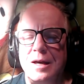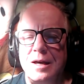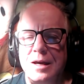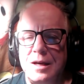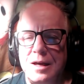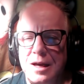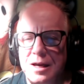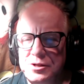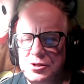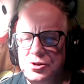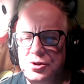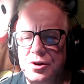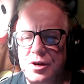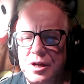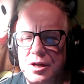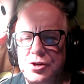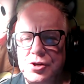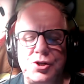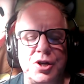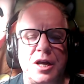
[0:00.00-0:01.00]

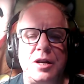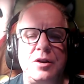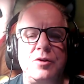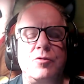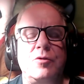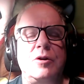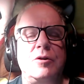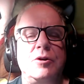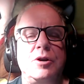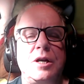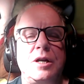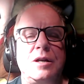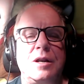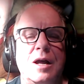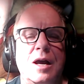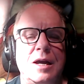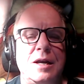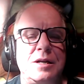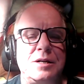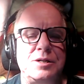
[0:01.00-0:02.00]
Yesterday, January
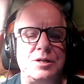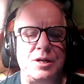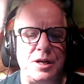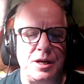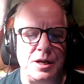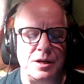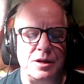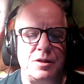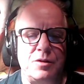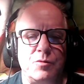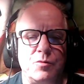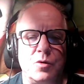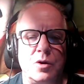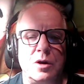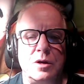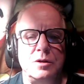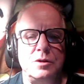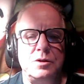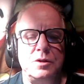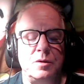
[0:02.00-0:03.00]
19th,
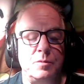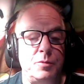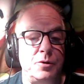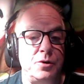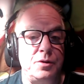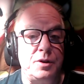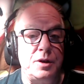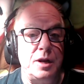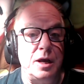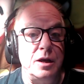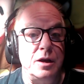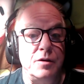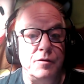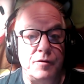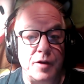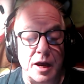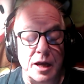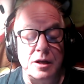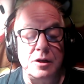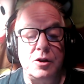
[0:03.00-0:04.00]
was the birthday of
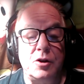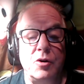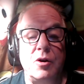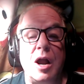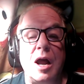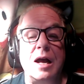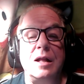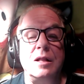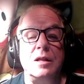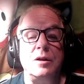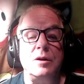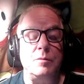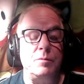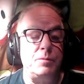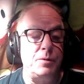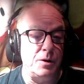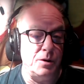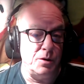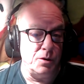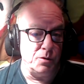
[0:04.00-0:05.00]
Edgar Allan
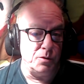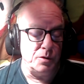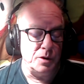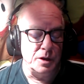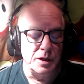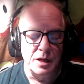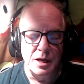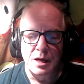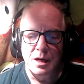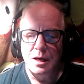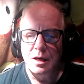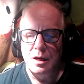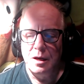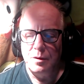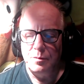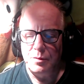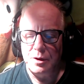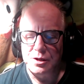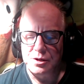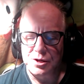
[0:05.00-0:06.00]
Poe.
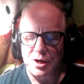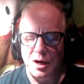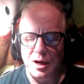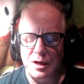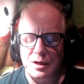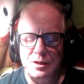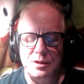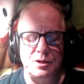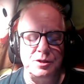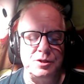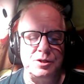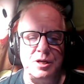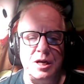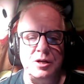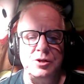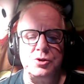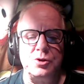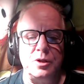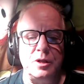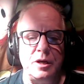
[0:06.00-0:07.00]
Besides
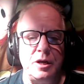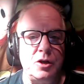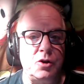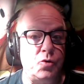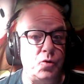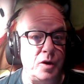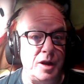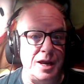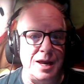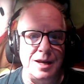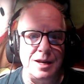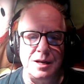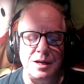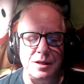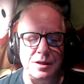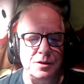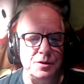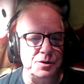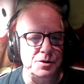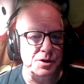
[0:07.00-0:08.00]
essentially
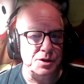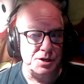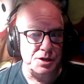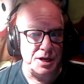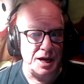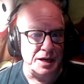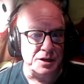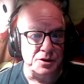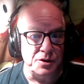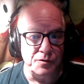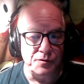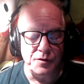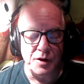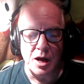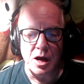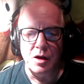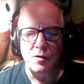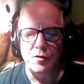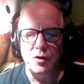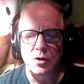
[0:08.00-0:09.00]
creating the detective
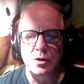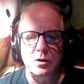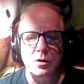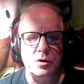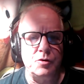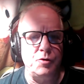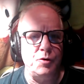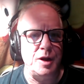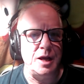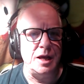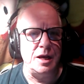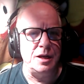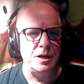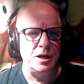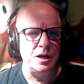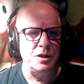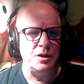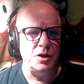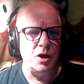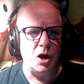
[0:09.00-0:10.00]
novel,
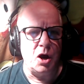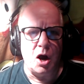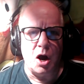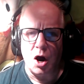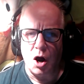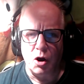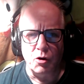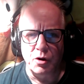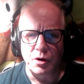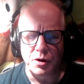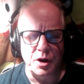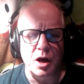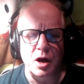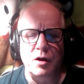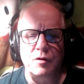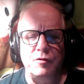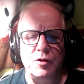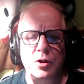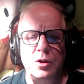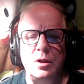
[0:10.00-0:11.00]
creating the horror
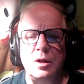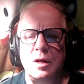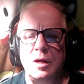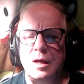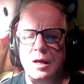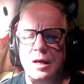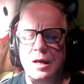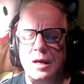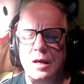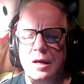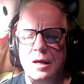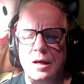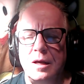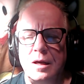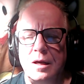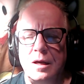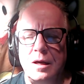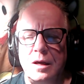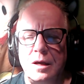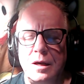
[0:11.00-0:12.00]
novel,
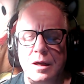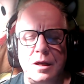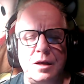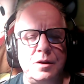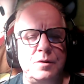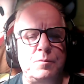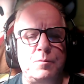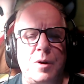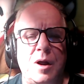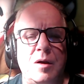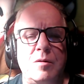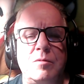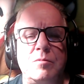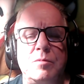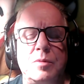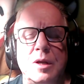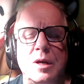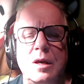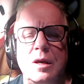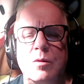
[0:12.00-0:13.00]
he's
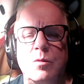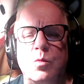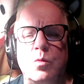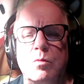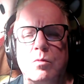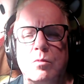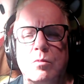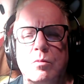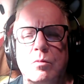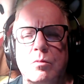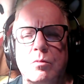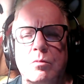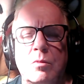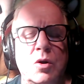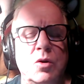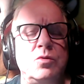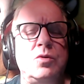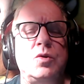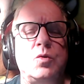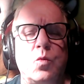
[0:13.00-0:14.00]
probably
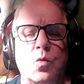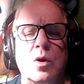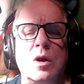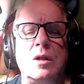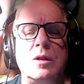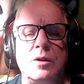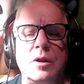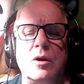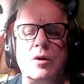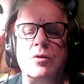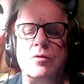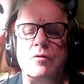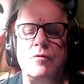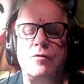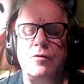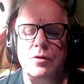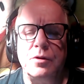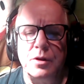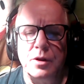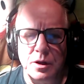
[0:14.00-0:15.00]
most well known
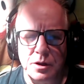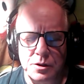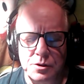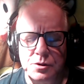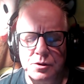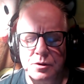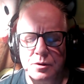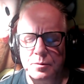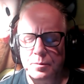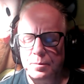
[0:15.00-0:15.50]
for this.